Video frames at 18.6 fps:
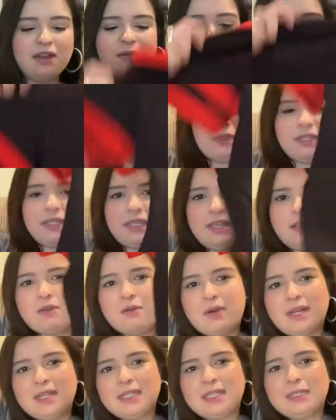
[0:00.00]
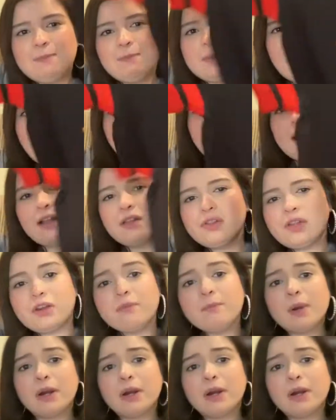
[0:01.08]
was really cute because it's black. A lot of